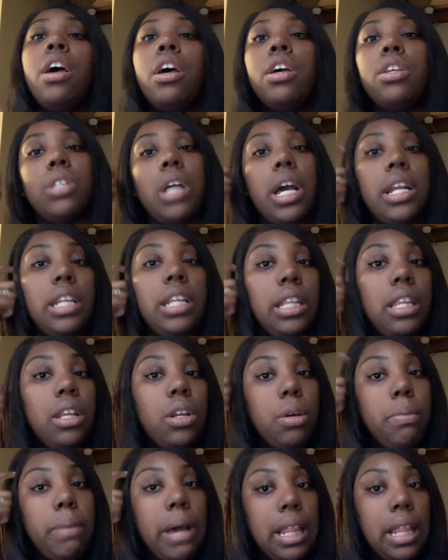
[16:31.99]
So I did
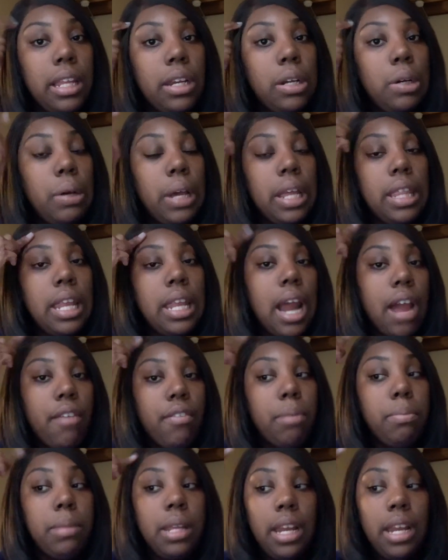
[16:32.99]
little by little, and then I
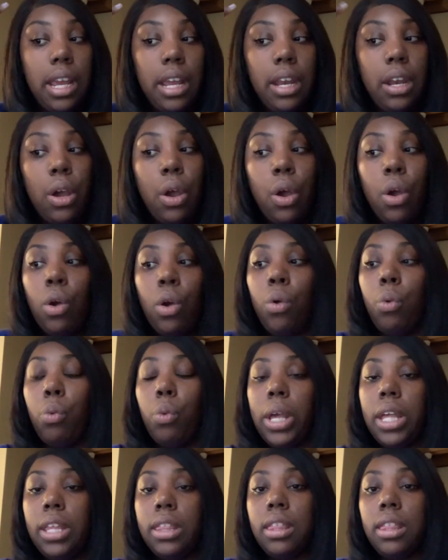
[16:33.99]
rubbed it in
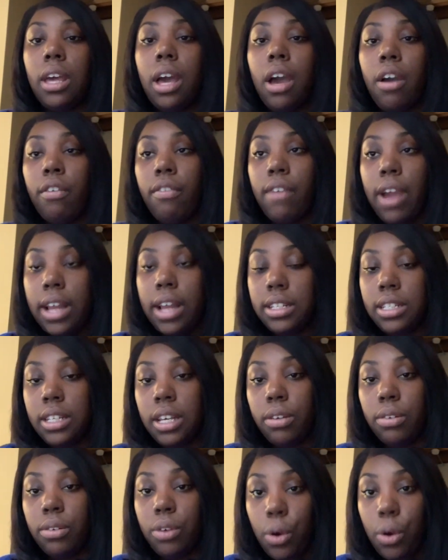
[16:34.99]
with a rat
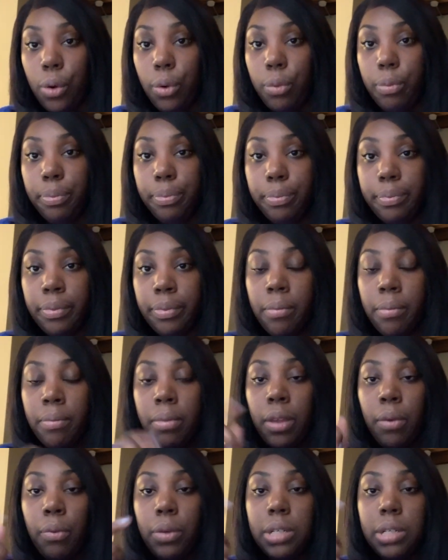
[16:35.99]
tail comb,
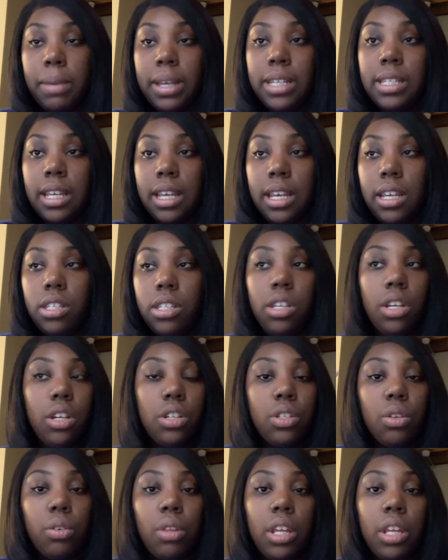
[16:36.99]
which makes it easier
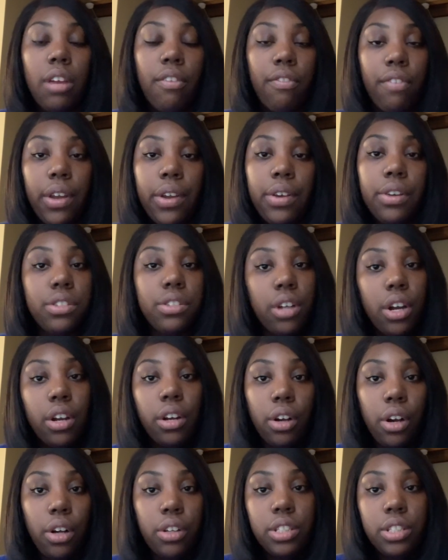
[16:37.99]
so then your fingers
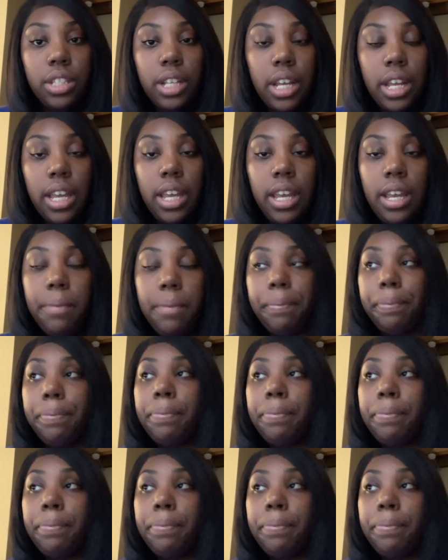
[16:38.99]
aren't all sticky.